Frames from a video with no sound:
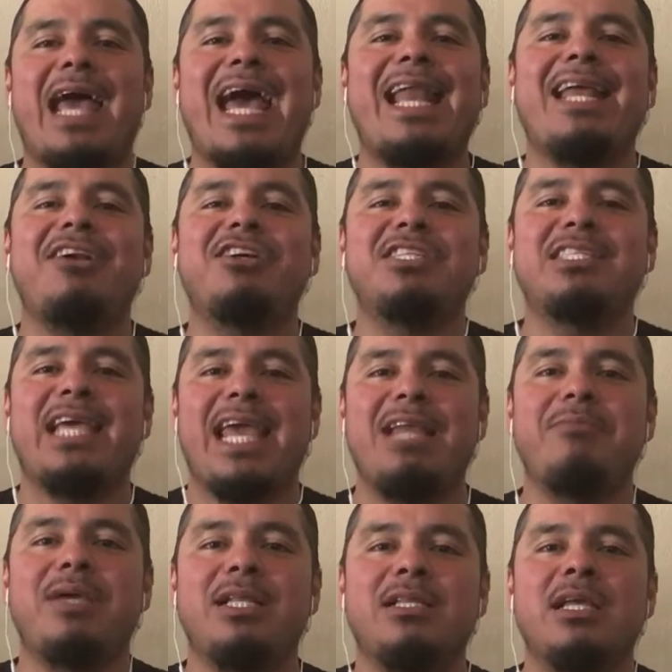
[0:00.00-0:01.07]
add
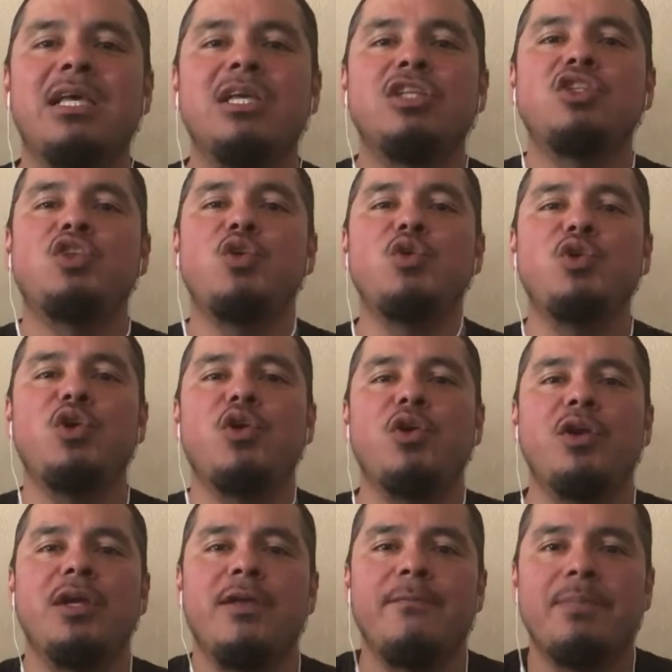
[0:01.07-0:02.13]
entertainment
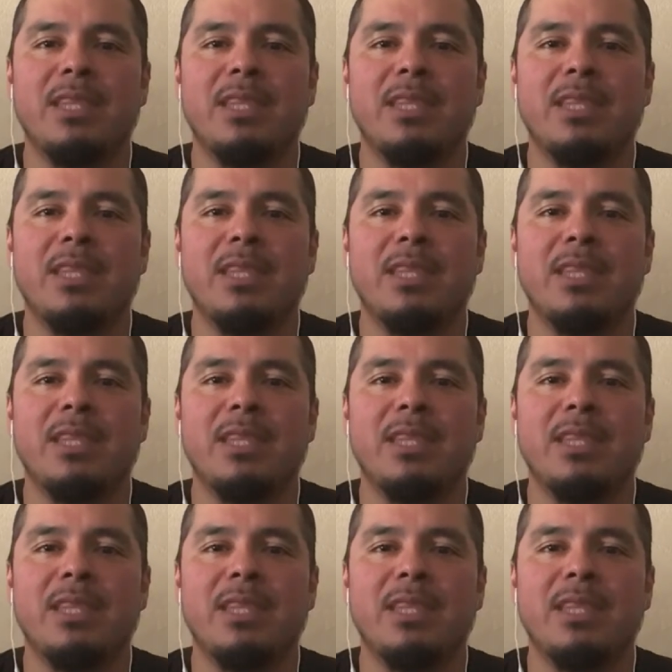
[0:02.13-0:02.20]
to